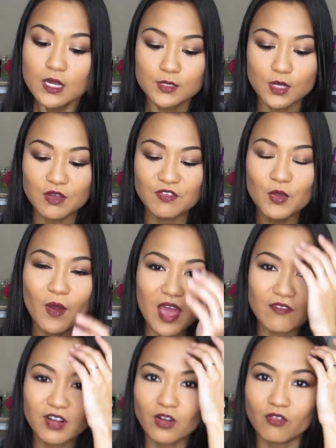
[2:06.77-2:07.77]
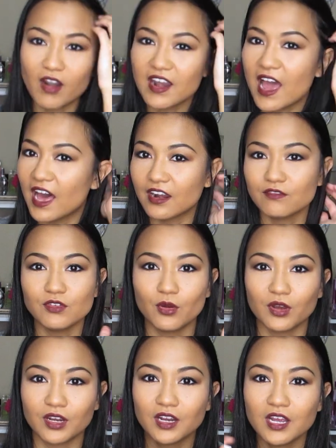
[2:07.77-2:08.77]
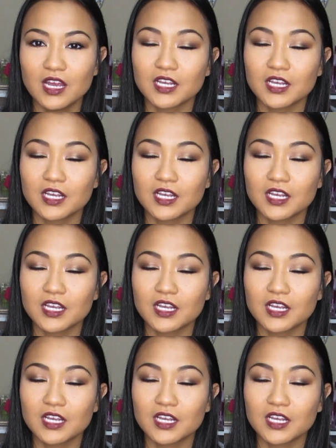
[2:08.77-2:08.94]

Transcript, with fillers: So if you ever run out of your